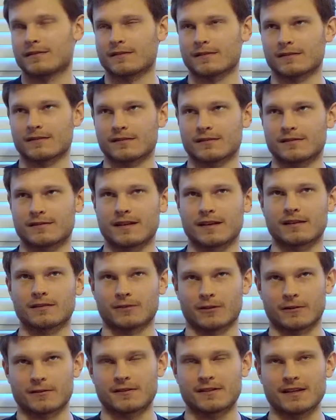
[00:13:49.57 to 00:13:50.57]
to take
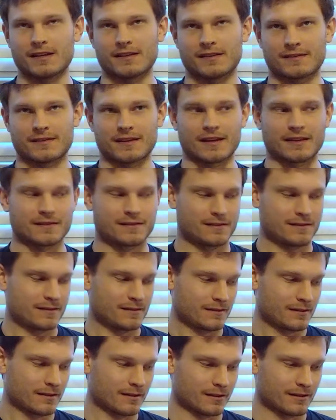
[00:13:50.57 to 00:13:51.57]
large data
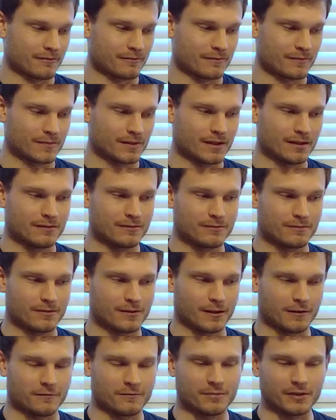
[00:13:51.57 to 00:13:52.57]
sets and
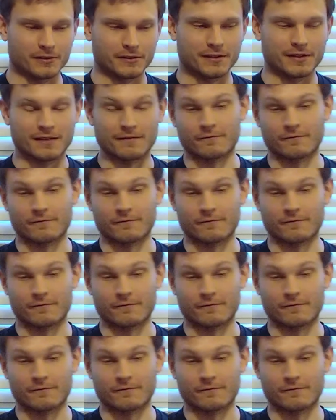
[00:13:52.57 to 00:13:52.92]
kind of build an